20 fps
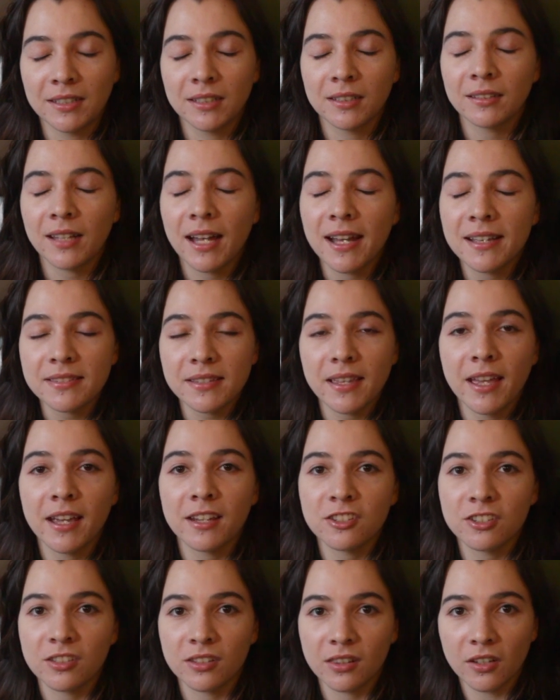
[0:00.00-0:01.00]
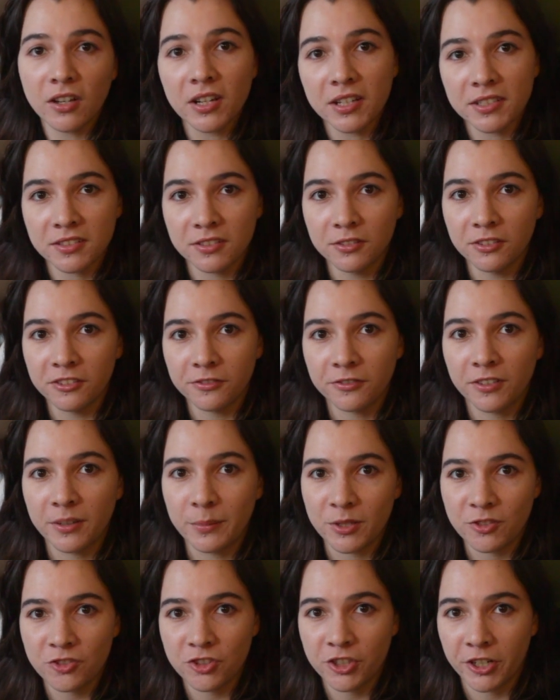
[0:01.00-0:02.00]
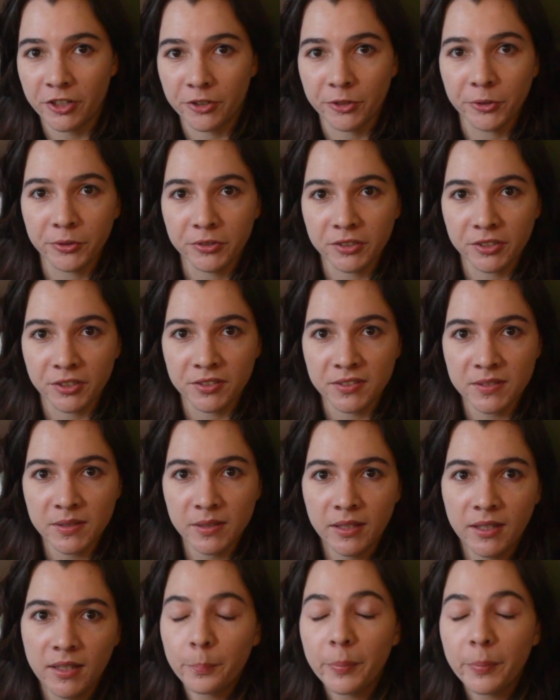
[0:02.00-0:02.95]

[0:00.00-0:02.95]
class action lawsuit from its shareholders.